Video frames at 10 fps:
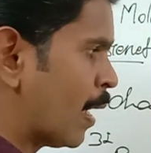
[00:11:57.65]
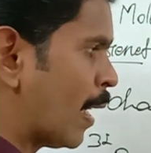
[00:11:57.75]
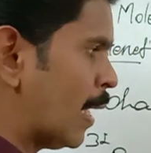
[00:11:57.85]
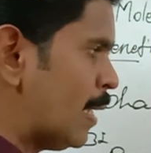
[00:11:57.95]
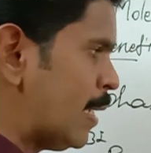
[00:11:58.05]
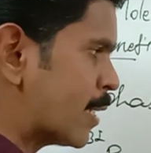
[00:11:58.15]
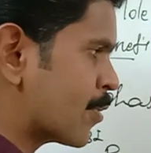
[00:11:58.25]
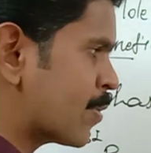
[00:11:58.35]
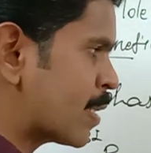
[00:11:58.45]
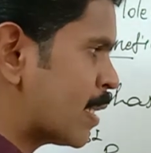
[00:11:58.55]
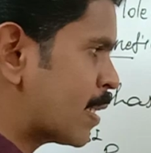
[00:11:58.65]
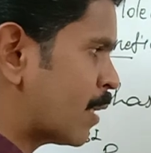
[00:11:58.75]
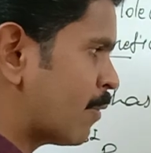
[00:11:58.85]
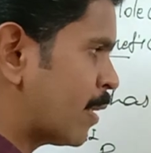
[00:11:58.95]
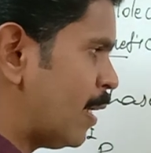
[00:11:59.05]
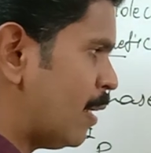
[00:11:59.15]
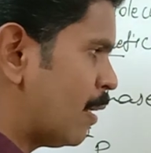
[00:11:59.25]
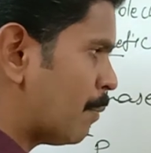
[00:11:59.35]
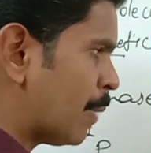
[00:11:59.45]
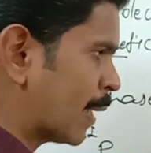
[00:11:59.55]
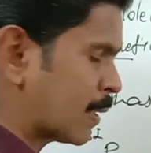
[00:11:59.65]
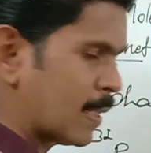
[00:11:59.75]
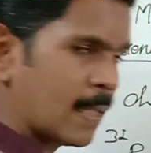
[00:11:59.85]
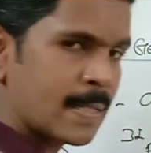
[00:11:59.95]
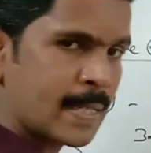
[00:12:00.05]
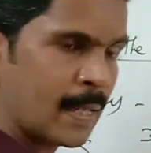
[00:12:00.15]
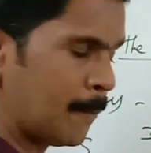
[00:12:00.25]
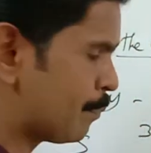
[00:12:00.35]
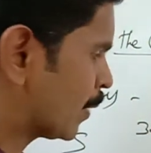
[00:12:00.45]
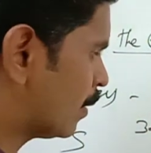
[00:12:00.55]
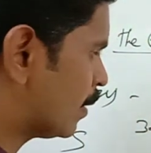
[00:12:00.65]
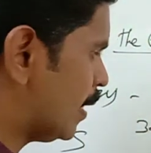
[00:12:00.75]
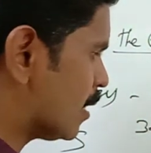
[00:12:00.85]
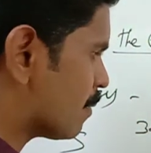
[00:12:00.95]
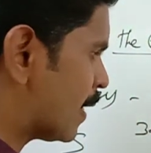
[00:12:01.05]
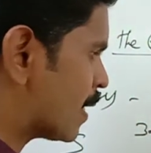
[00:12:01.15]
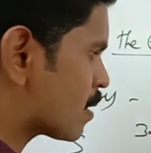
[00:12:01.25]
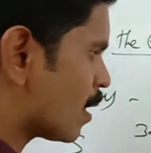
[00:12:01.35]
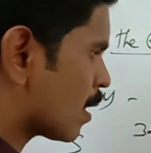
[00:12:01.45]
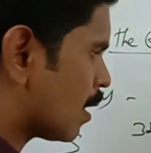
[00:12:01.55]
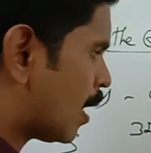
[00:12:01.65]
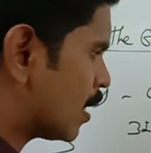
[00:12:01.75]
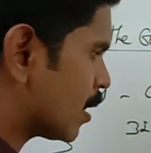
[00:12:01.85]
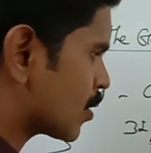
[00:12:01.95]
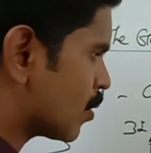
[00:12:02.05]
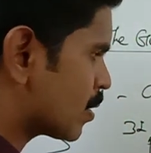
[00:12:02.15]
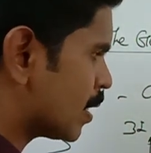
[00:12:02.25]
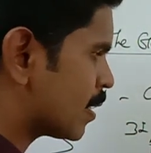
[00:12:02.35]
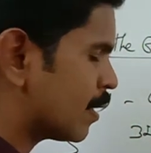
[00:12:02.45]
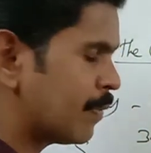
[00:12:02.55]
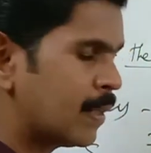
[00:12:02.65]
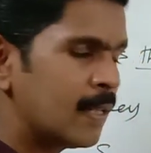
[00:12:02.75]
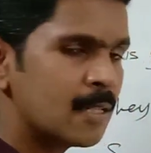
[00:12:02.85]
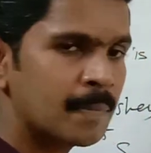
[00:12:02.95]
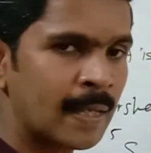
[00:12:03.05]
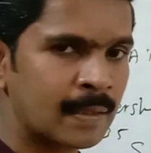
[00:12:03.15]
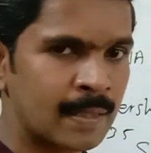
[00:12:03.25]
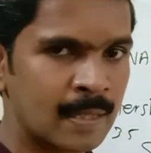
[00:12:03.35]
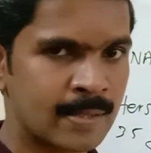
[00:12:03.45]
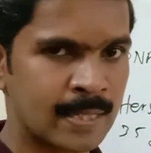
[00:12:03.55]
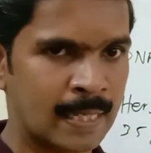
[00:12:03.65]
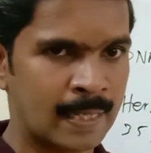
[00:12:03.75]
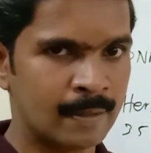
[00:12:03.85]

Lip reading: highly associated with the bacterial cell. These viruses are not associated with this bacterial cell.